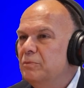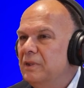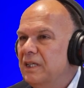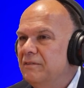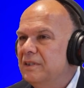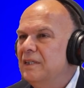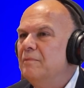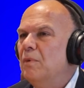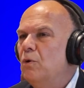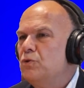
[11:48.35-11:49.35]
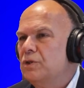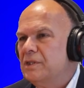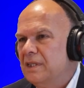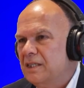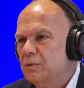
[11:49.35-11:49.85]
to believe it and
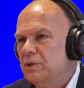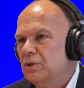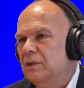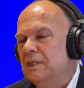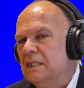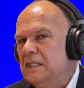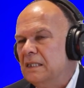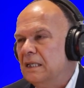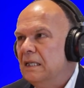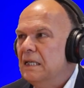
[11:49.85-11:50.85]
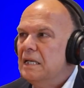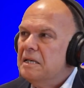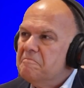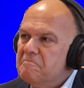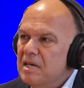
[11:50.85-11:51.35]
emotions are switched on and etc.
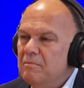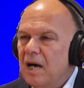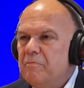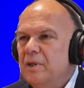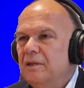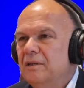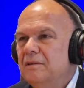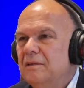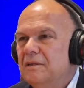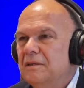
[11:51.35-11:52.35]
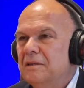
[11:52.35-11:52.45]
In my opinion,